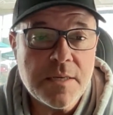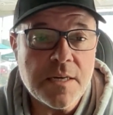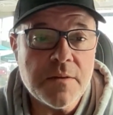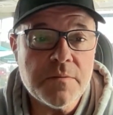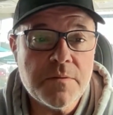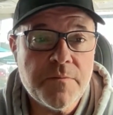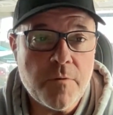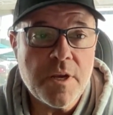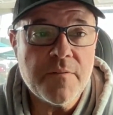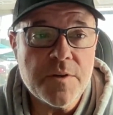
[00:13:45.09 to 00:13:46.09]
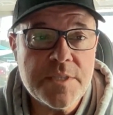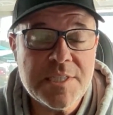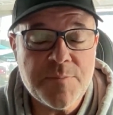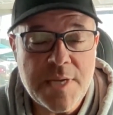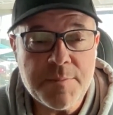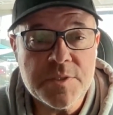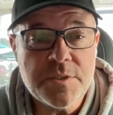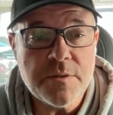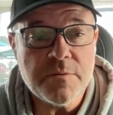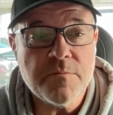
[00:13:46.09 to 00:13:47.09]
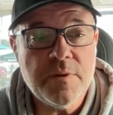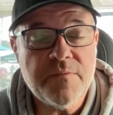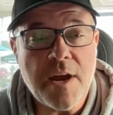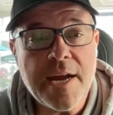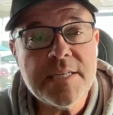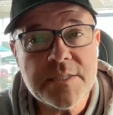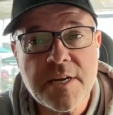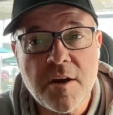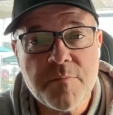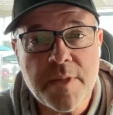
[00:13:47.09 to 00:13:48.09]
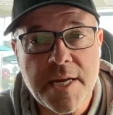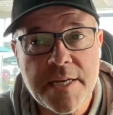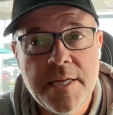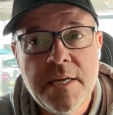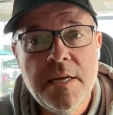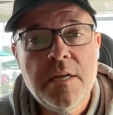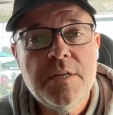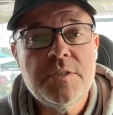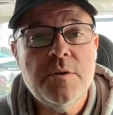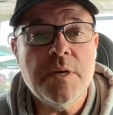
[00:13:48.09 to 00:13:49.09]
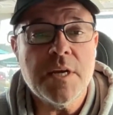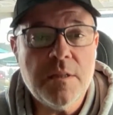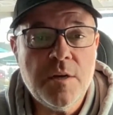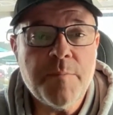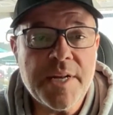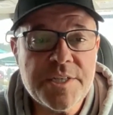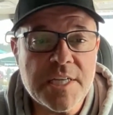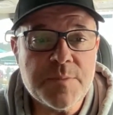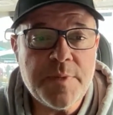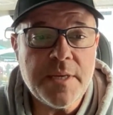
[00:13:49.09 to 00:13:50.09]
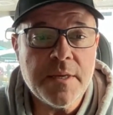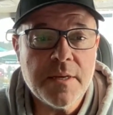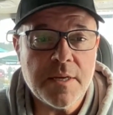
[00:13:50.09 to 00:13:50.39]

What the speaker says: 4 universities have been able to revise their health plan to include meningitis B